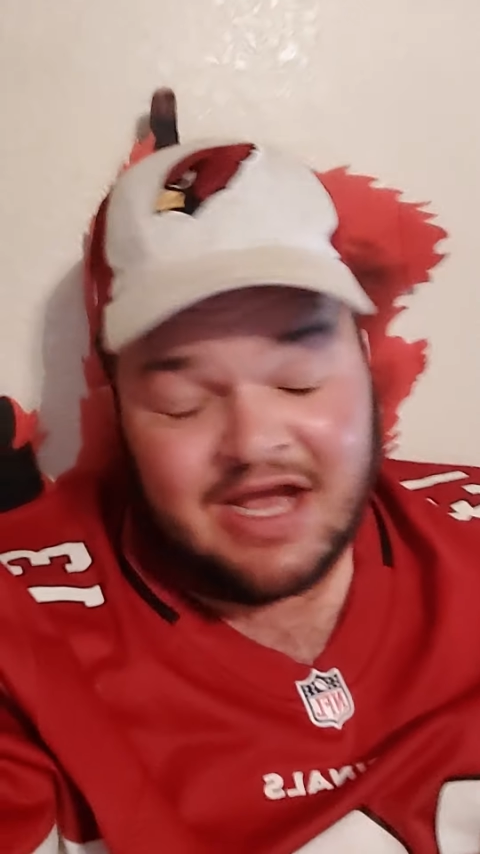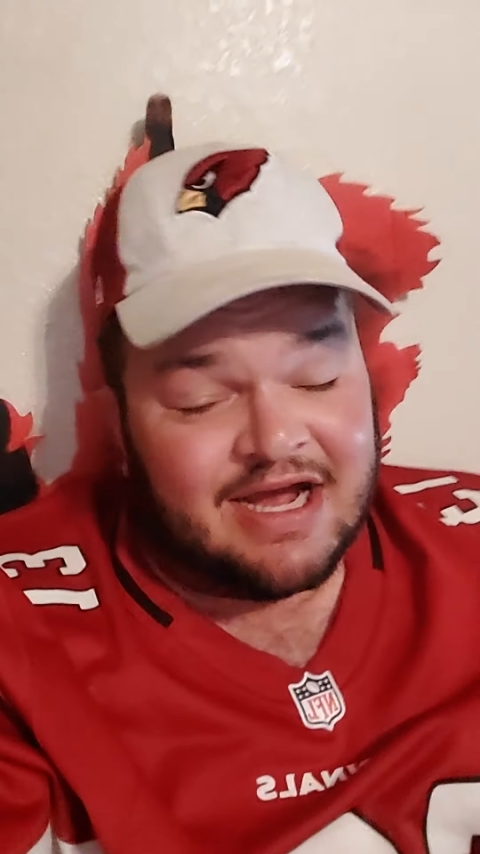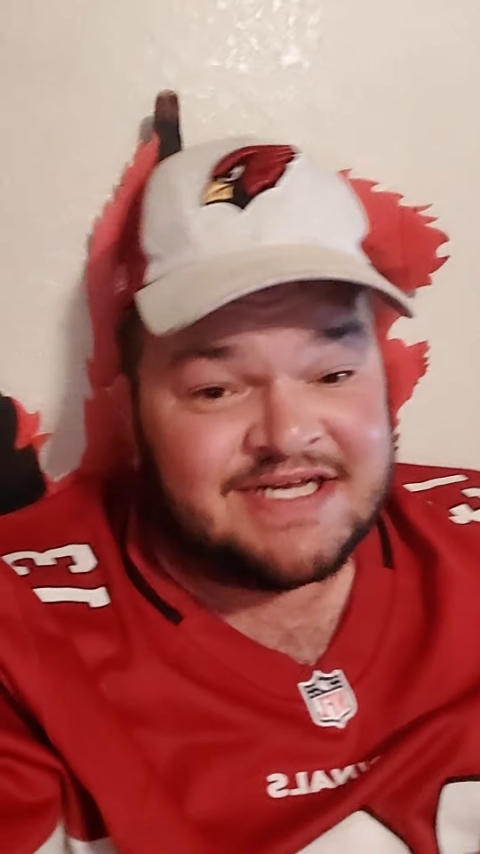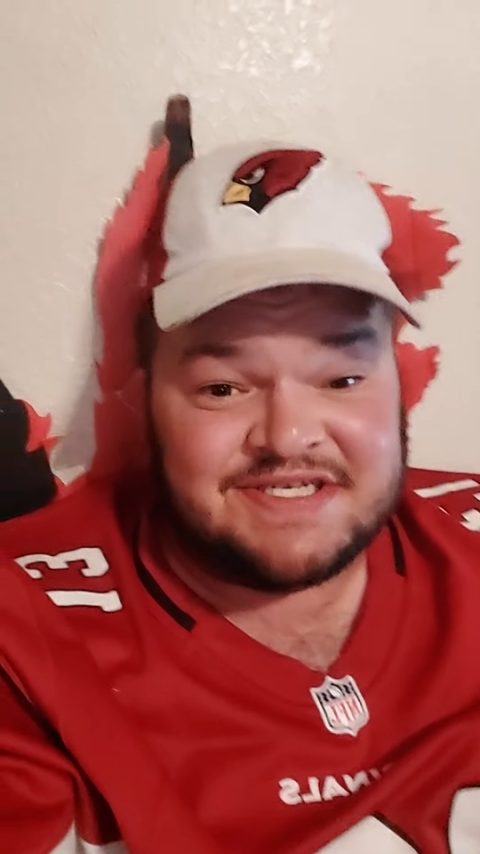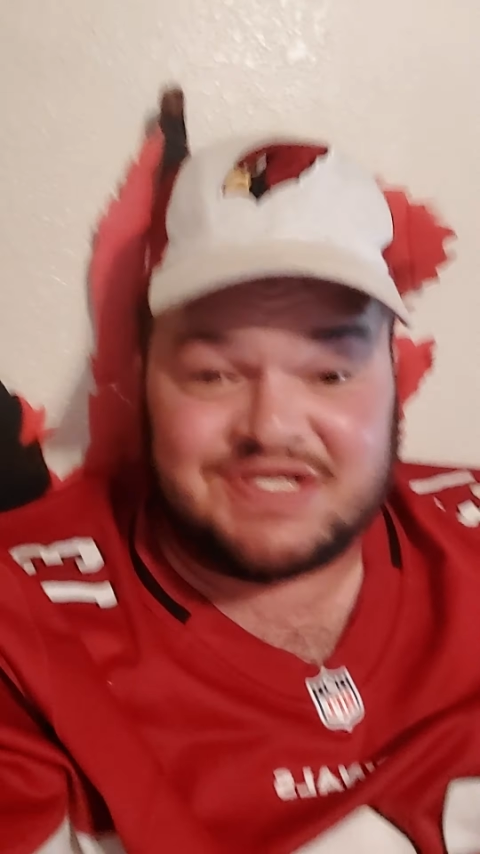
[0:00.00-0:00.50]

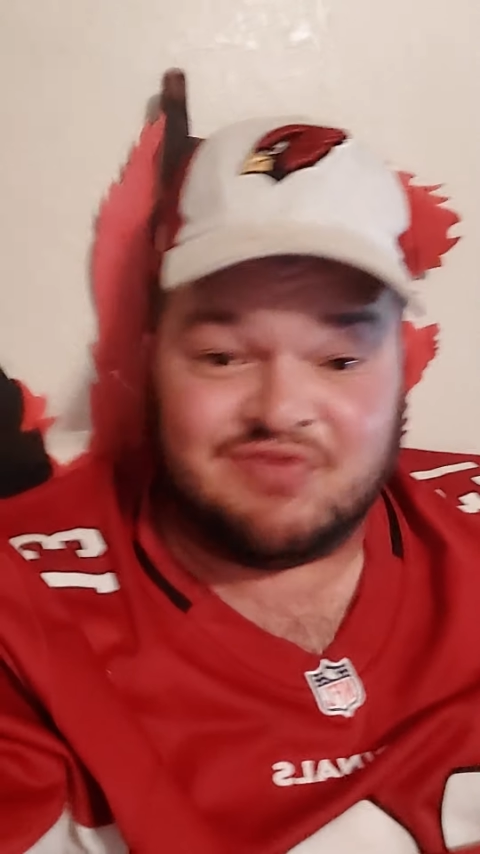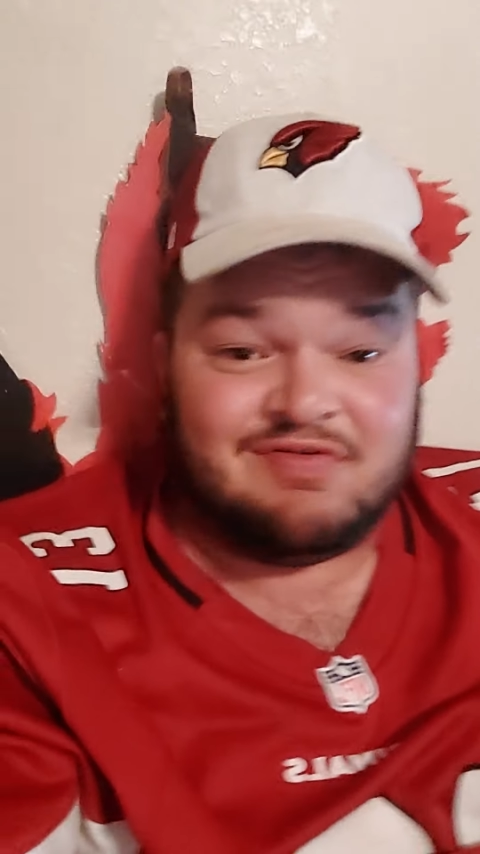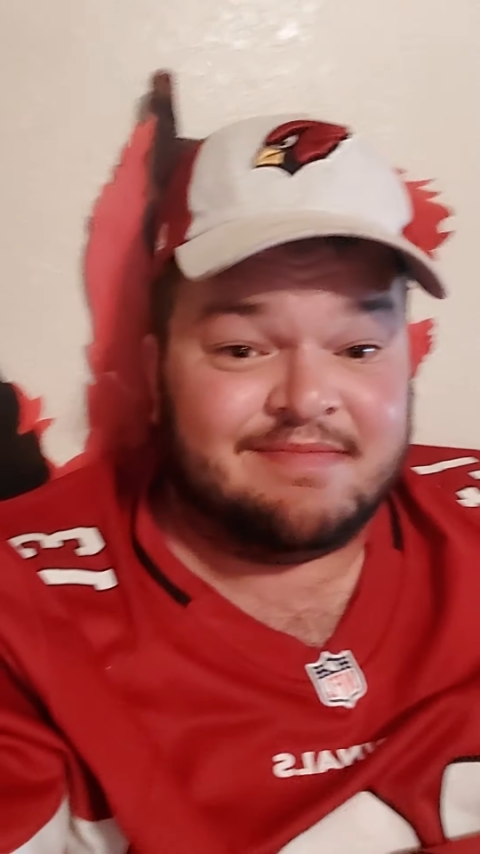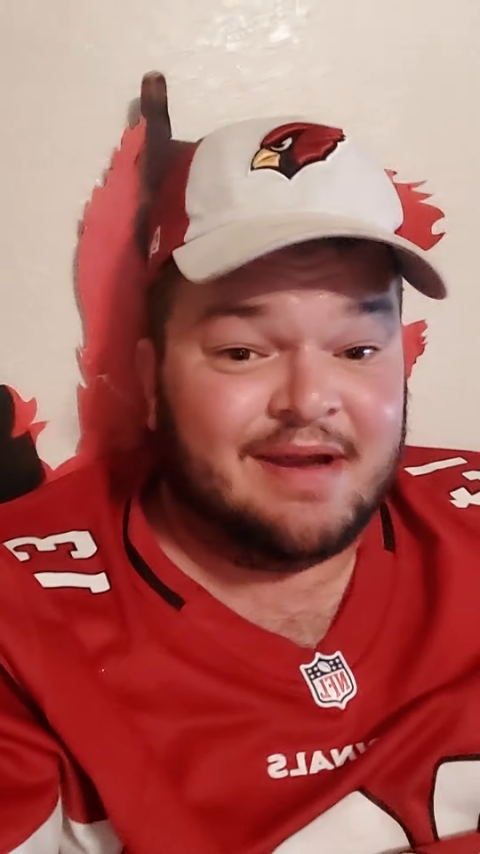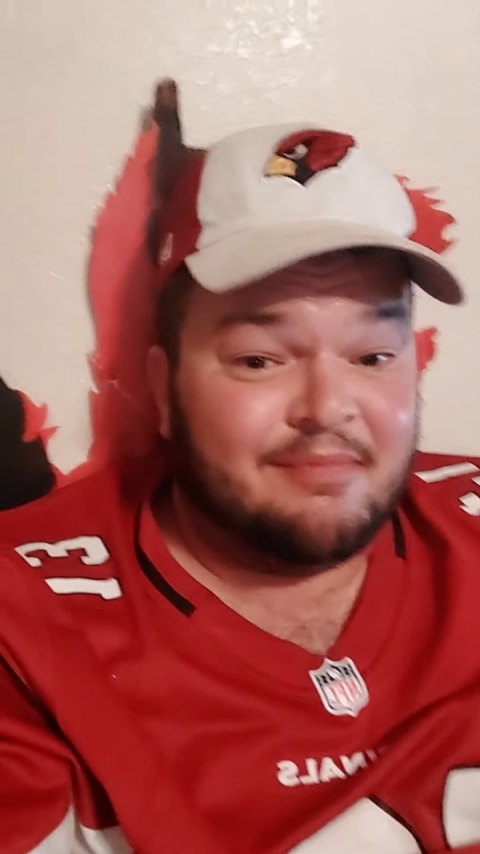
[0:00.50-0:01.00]
I still
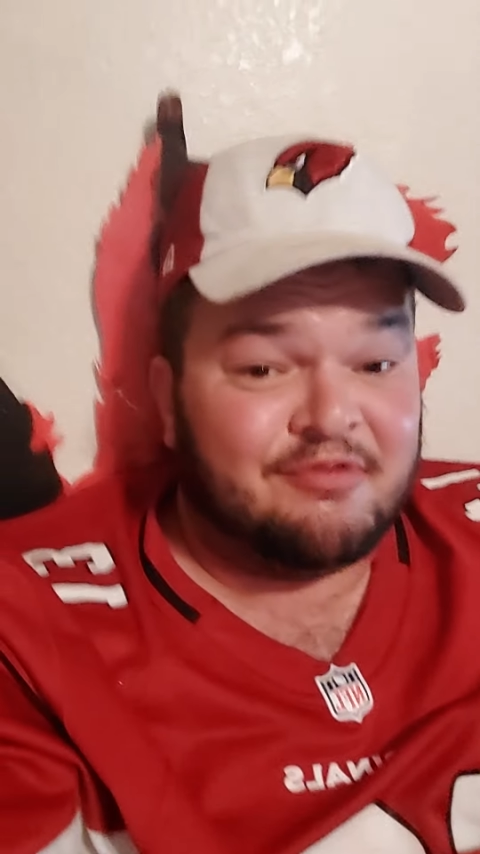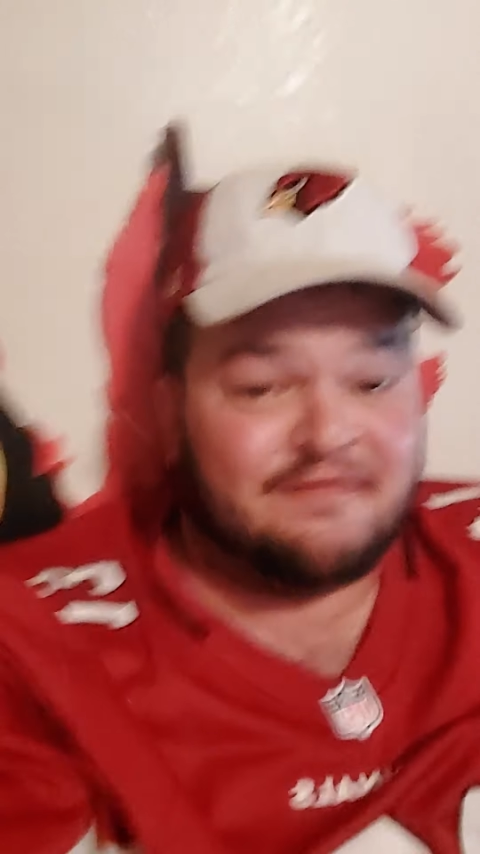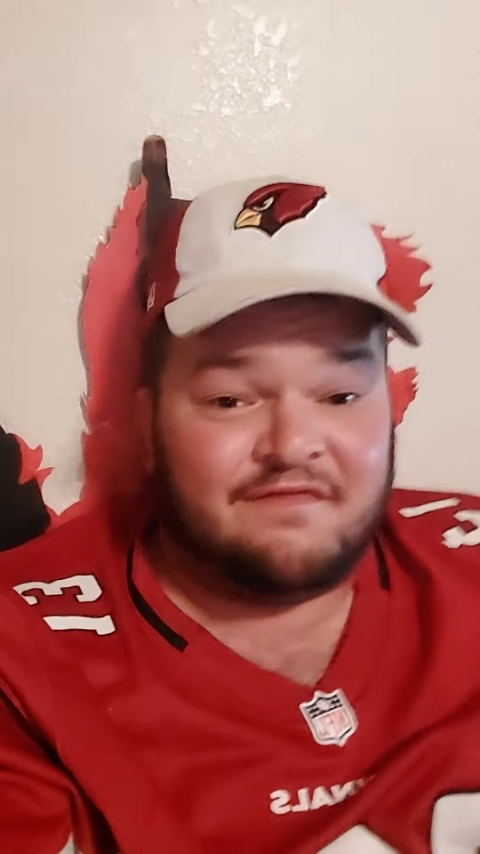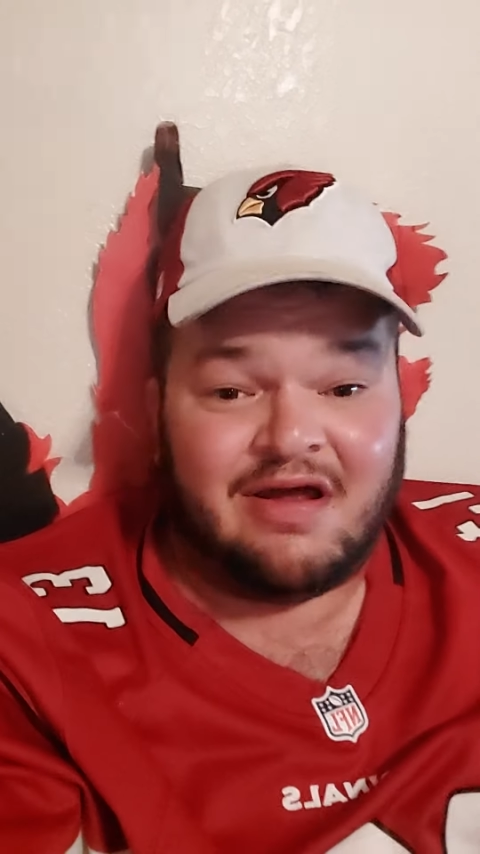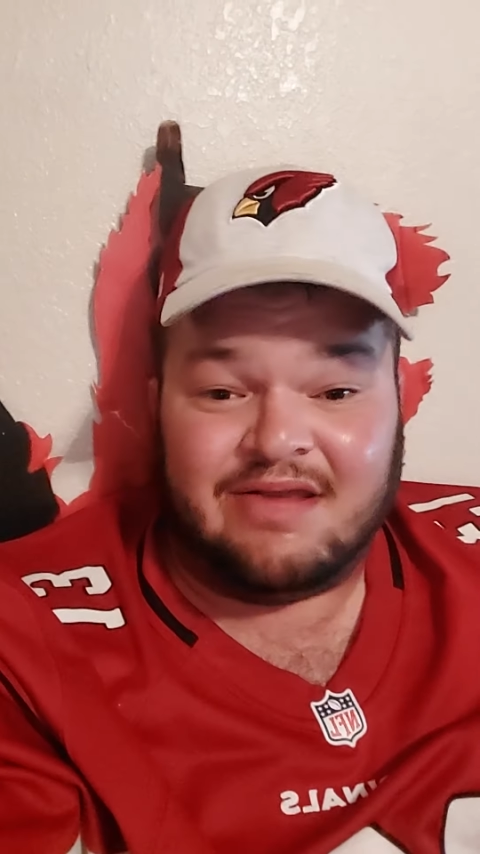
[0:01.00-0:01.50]
remember
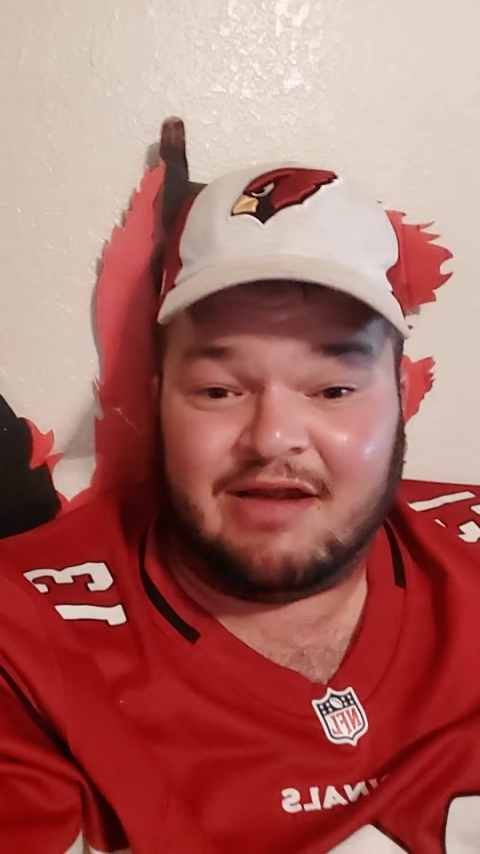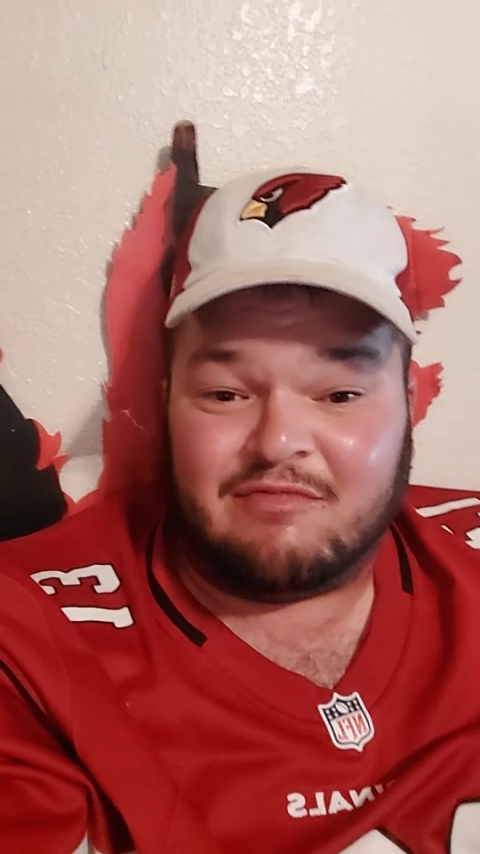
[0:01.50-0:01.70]
it fondly.